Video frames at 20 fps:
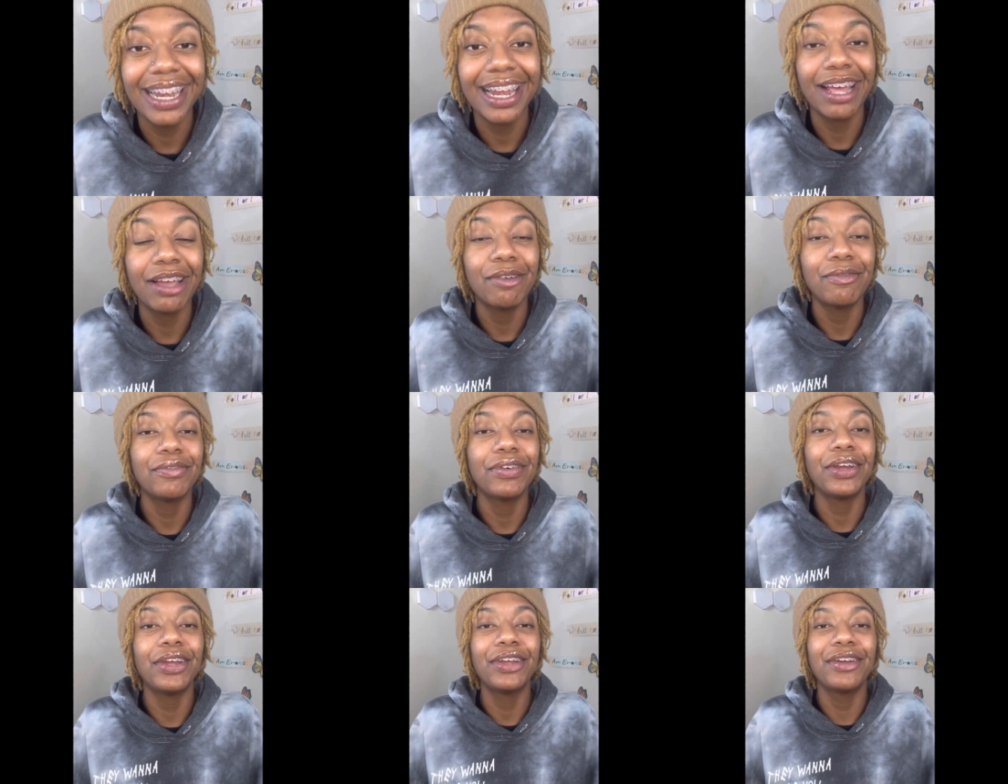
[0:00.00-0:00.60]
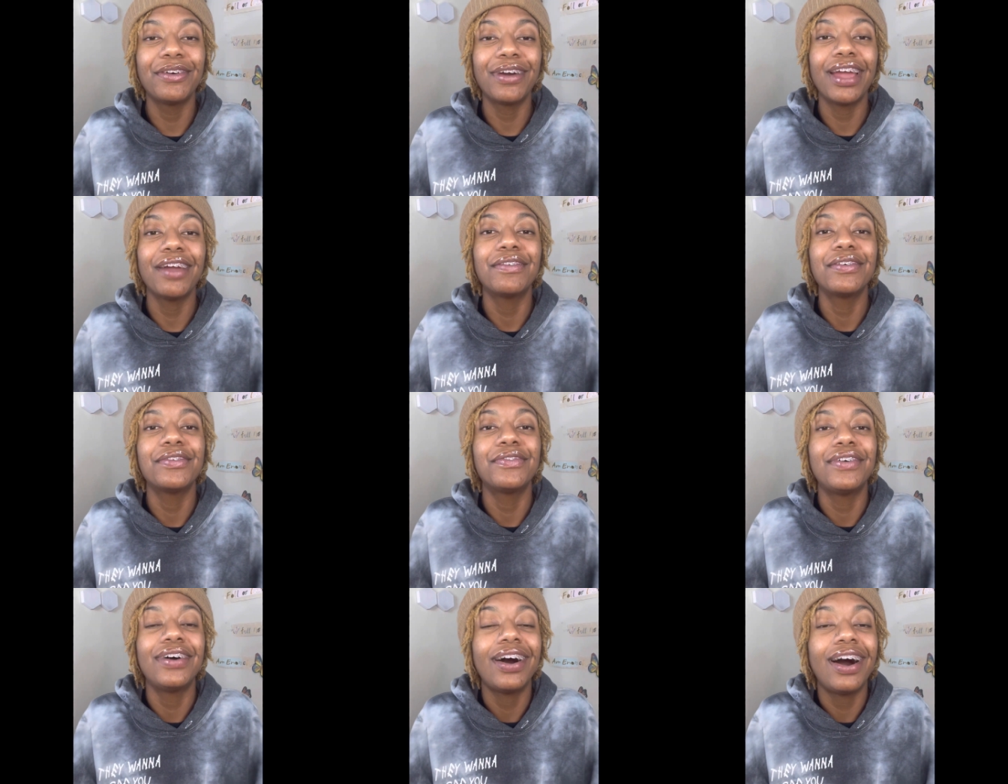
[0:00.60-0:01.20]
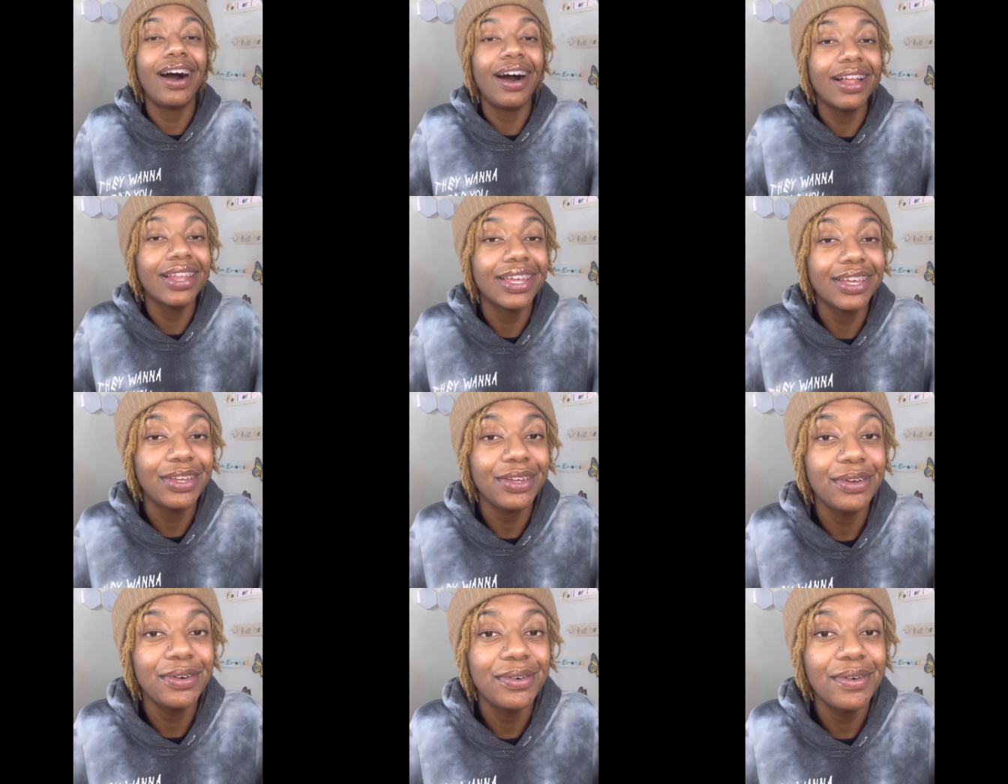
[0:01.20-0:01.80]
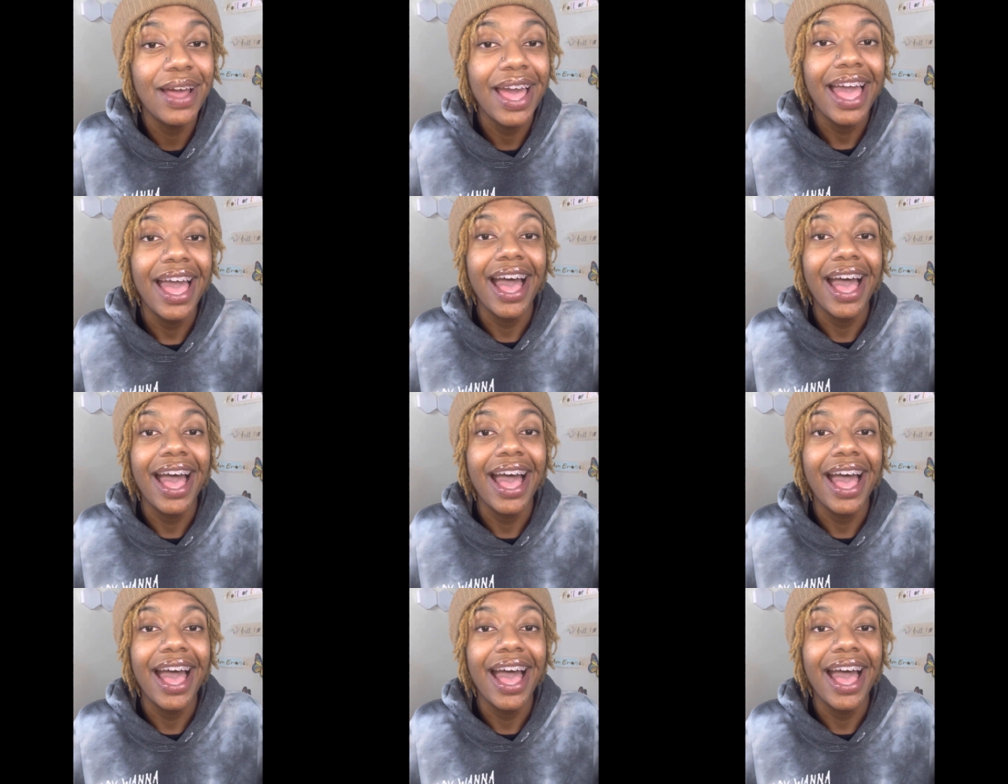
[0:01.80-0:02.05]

I am very grateful for all of you.